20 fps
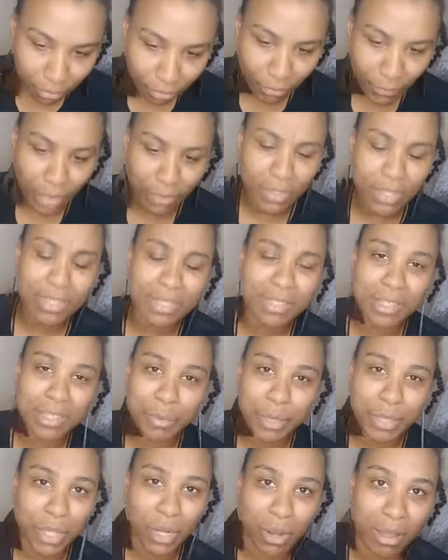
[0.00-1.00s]
this is going to
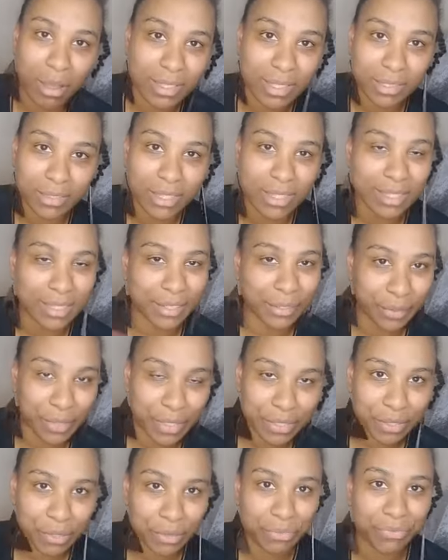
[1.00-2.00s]
be the last in the
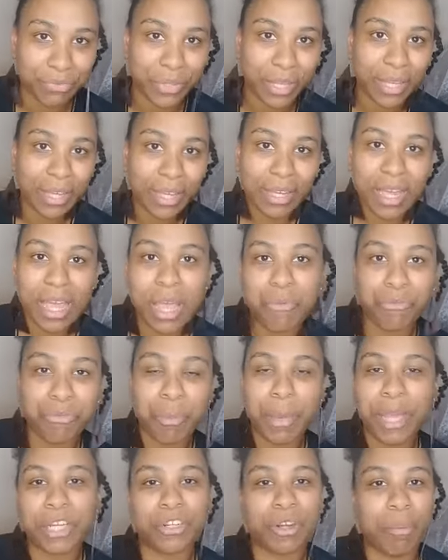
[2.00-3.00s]
series of
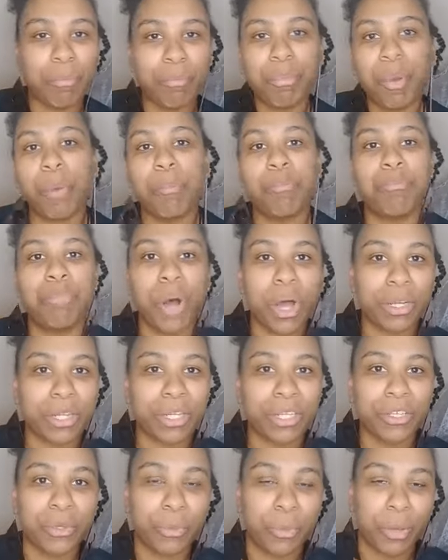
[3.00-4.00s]
information I'm
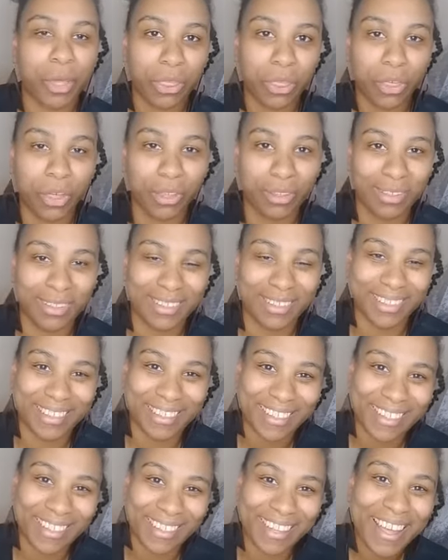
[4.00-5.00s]
bombarding you with
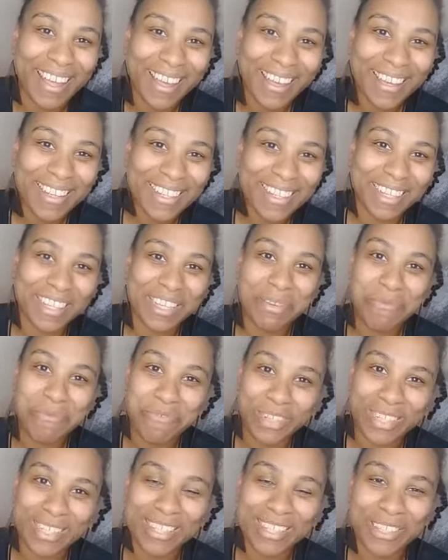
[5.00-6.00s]
to
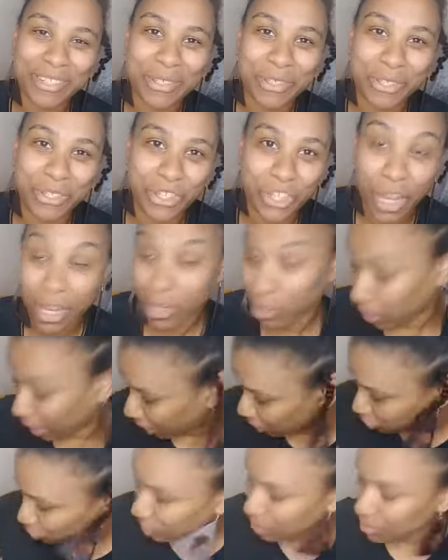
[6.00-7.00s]
convince you to journal.
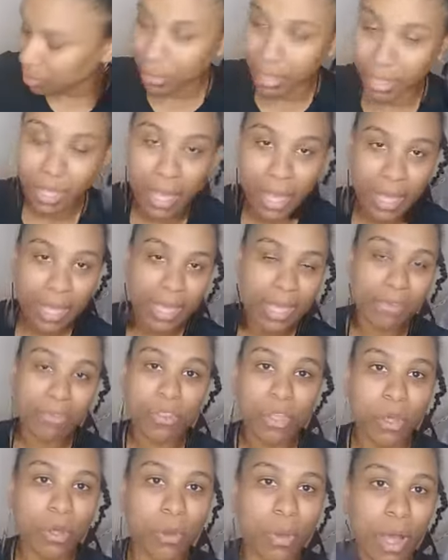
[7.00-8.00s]
And trust me, even
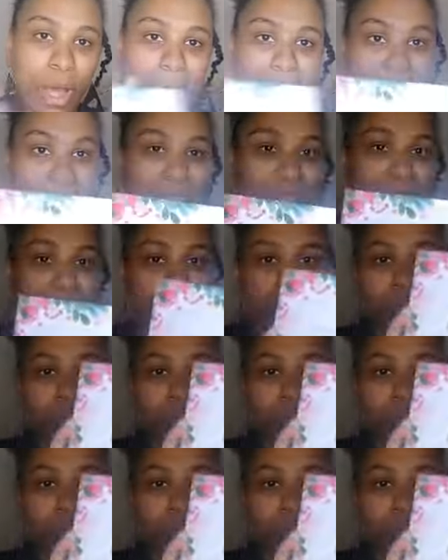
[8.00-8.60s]
though I have this